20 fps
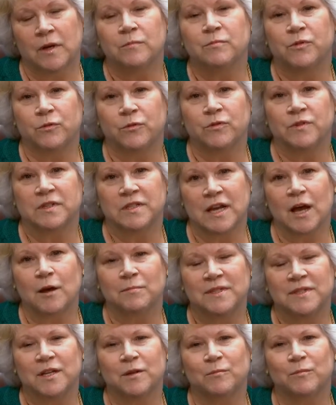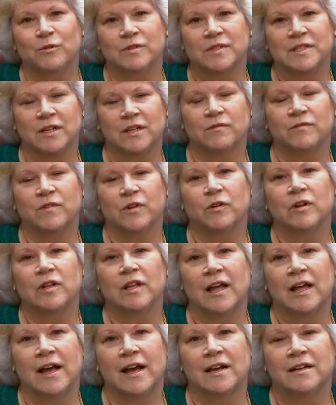up through the top 10% of their
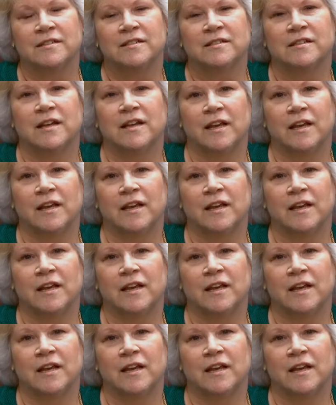class.